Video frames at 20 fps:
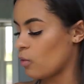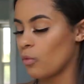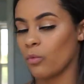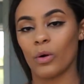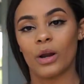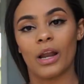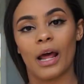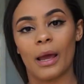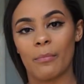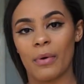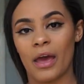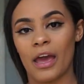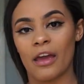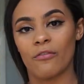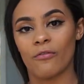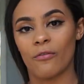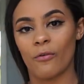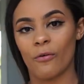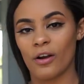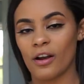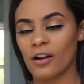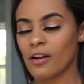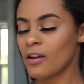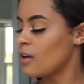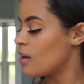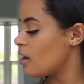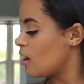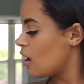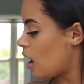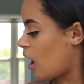what I pay for.
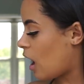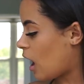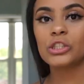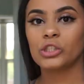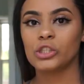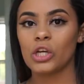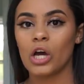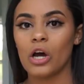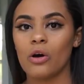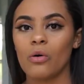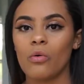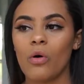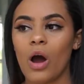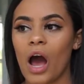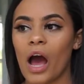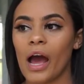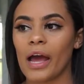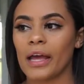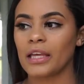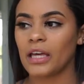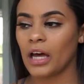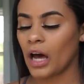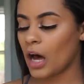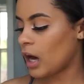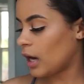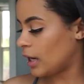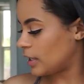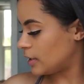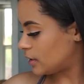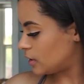So I
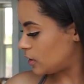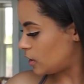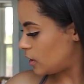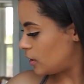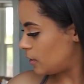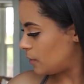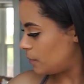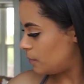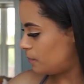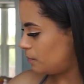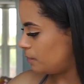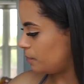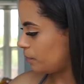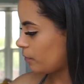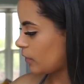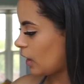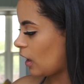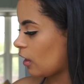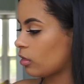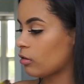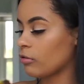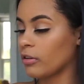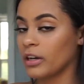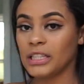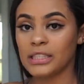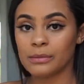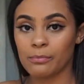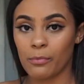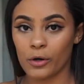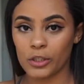got
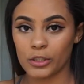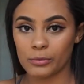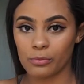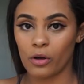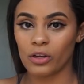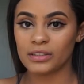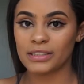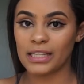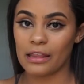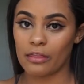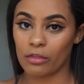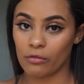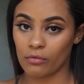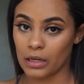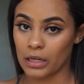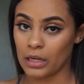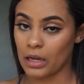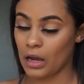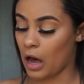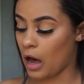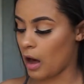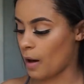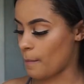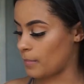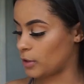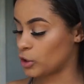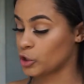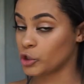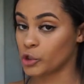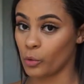three sports bras and three
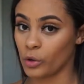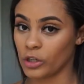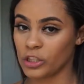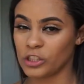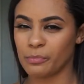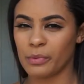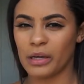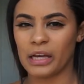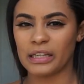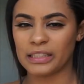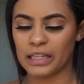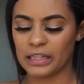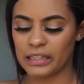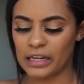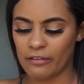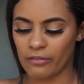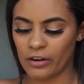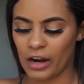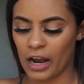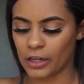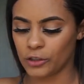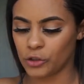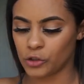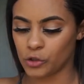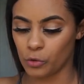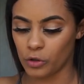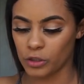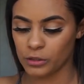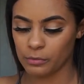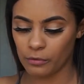um, shorts because I never had
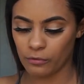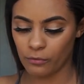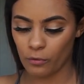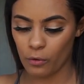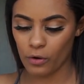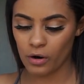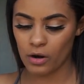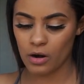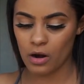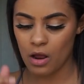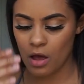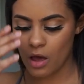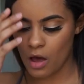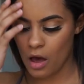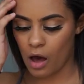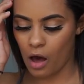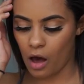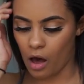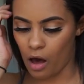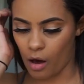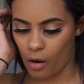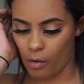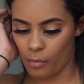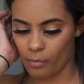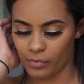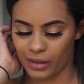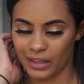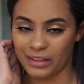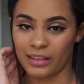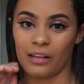shorts before,
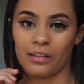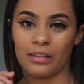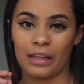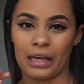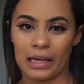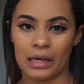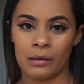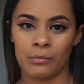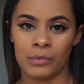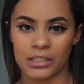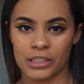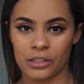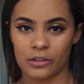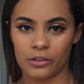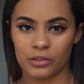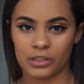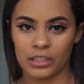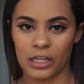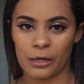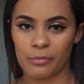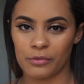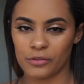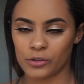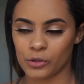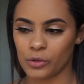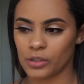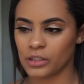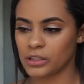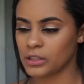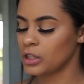um, like the legging material type of
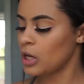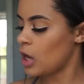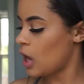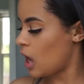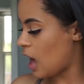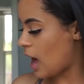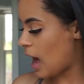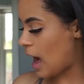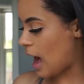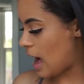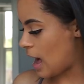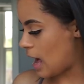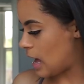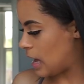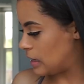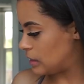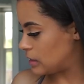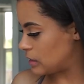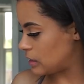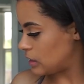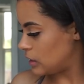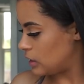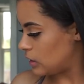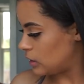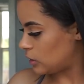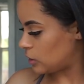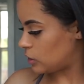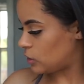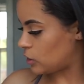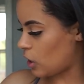shorts. And
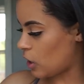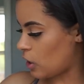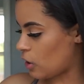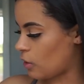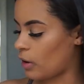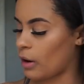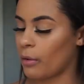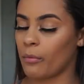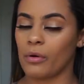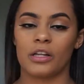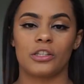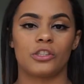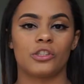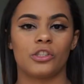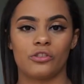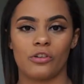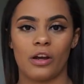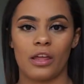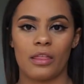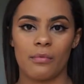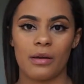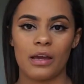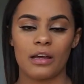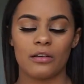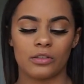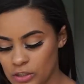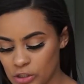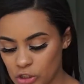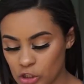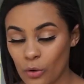so I wanted to try them
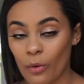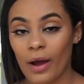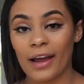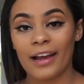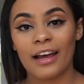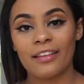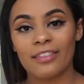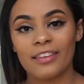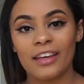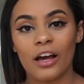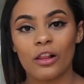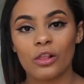out. So I got the